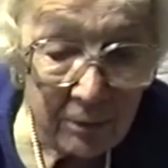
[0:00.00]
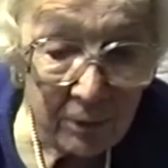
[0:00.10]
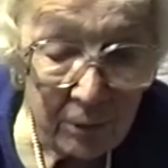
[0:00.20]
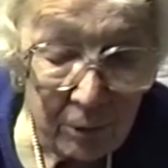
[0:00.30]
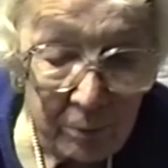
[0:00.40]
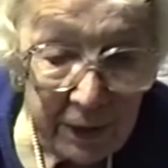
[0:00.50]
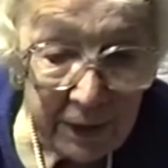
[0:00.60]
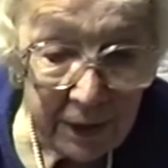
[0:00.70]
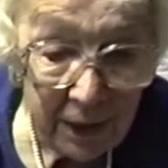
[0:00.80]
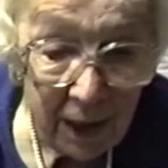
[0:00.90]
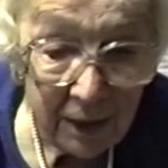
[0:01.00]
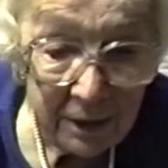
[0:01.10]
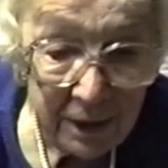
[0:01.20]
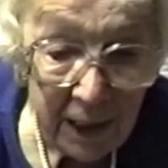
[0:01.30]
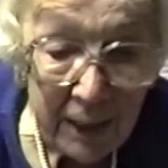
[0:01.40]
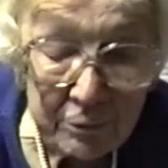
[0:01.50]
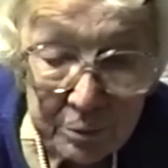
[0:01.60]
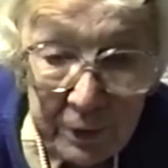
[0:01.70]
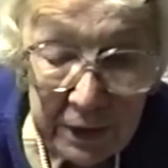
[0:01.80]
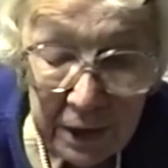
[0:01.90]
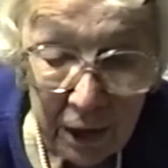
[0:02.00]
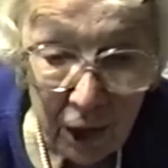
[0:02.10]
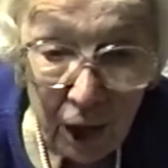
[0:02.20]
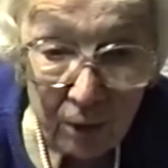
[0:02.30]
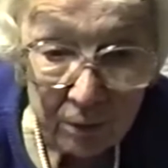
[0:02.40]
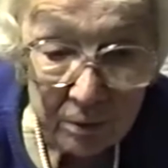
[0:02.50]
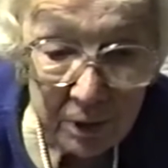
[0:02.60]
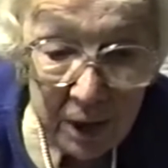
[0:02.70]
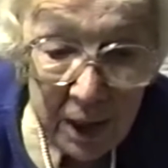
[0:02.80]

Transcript: we were picking cotton, I was picking alone.